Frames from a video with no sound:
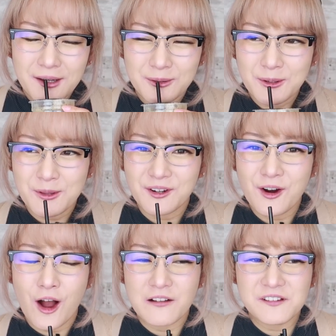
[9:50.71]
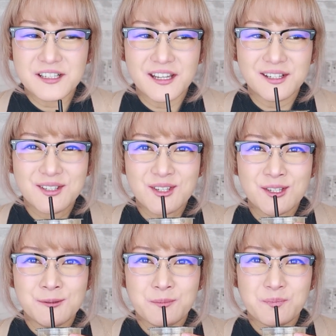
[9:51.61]
I don't know, the coffee
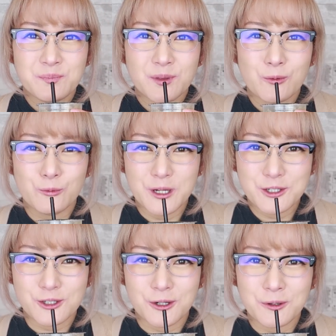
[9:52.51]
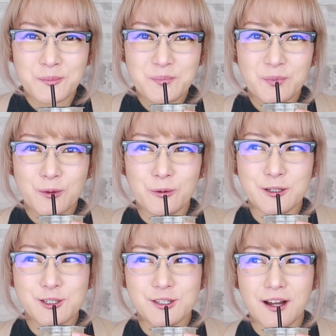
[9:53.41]
tastes richer,
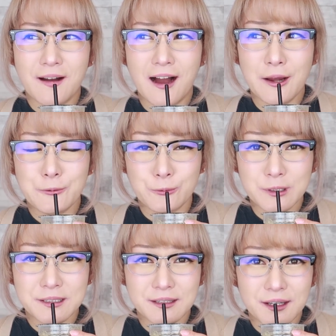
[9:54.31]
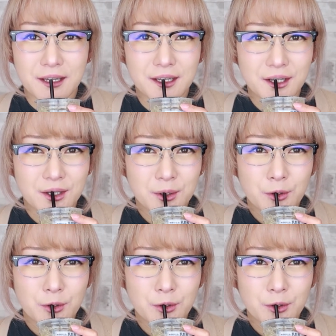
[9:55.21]
which I really like.